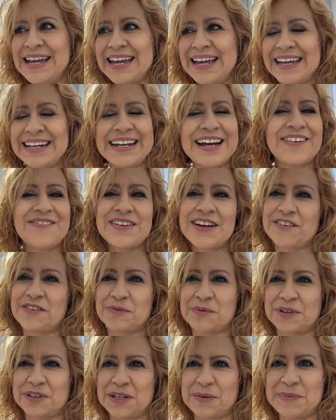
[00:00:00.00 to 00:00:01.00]
And I've never
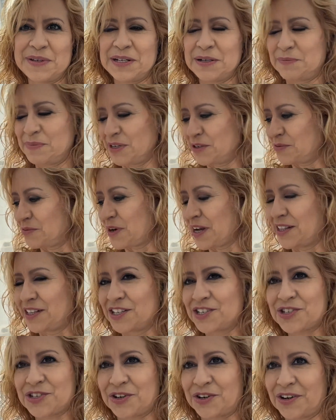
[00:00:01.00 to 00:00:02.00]
really been a big
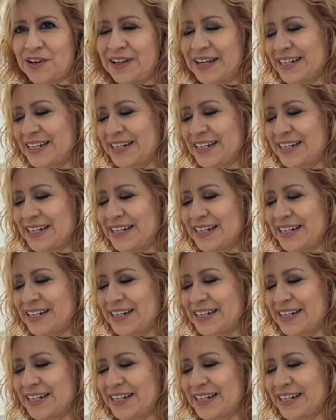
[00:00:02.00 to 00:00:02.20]
relish girl.